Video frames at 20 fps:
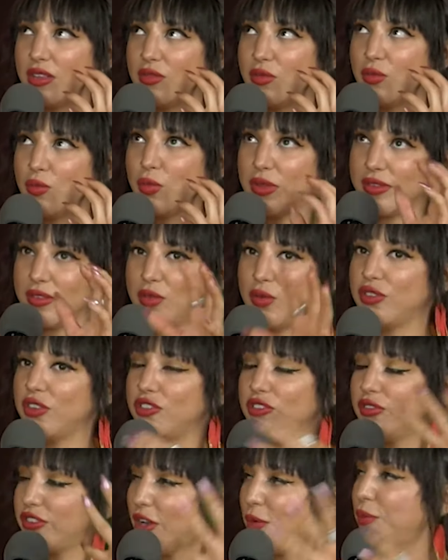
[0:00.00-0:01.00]

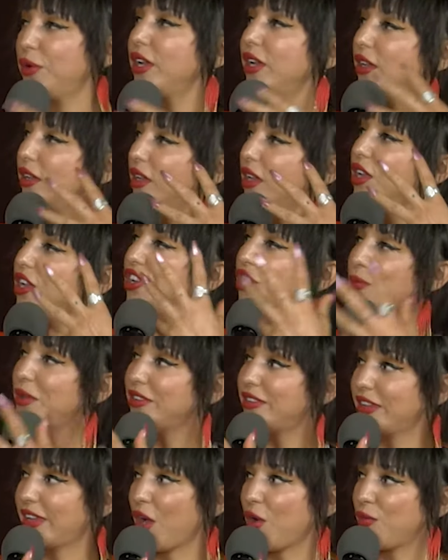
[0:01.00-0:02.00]
did you start putting your
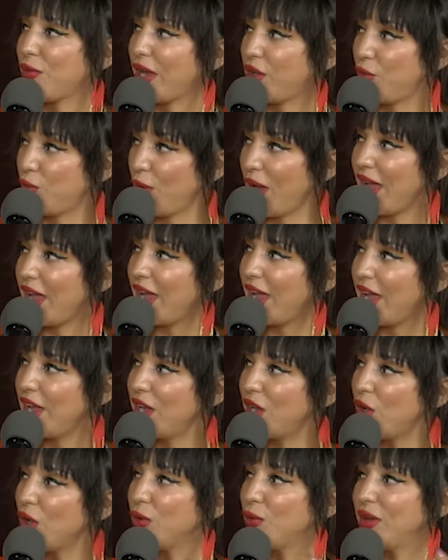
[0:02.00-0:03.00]
music out right
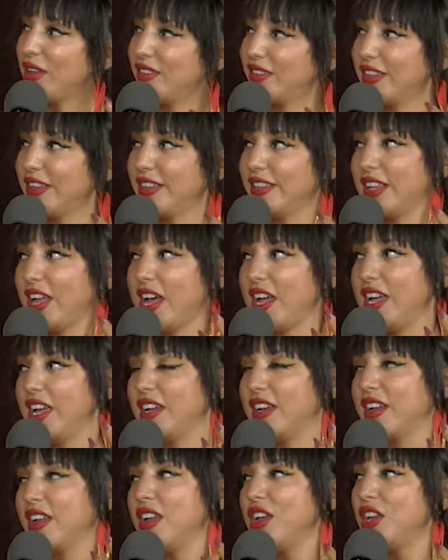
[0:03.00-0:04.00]
away? Or was it
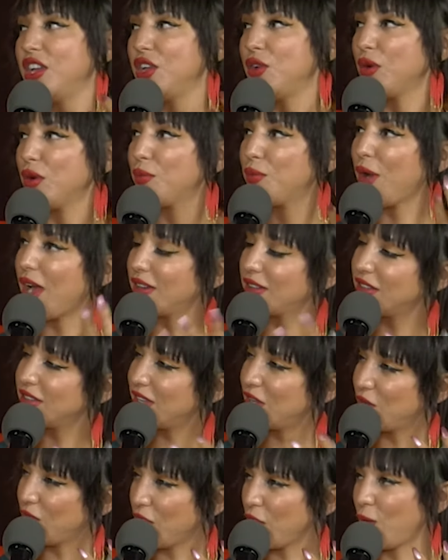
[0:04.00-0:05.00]
like you were
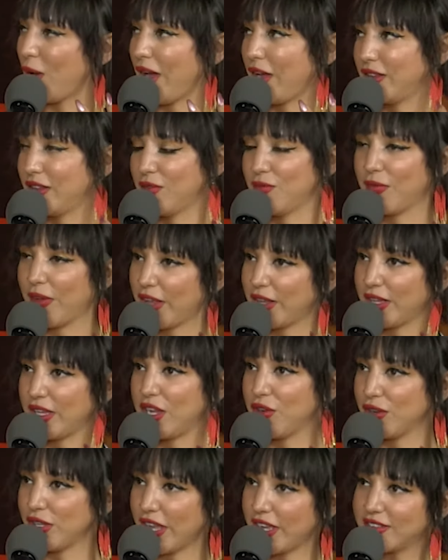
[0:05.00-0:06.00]
practicing for a while and then finally
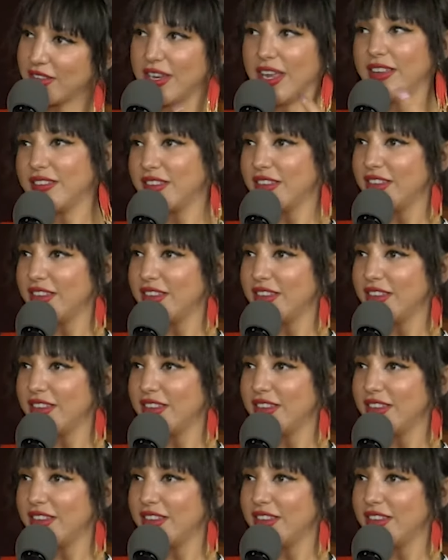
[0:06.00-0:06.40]
you're like, today's the